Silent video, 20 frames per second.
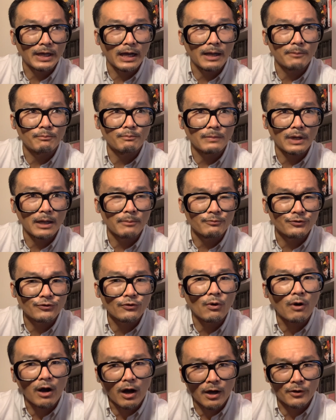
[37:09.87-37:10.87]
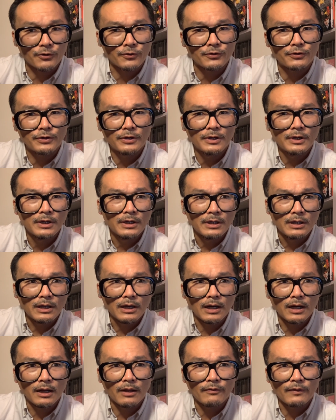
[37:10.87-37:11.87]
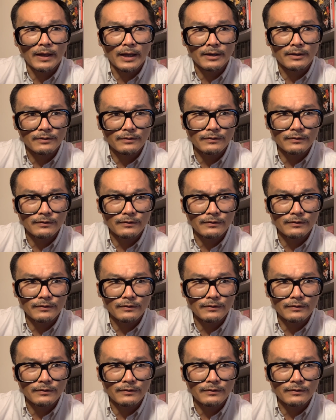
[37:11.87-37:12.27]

I'm so honored that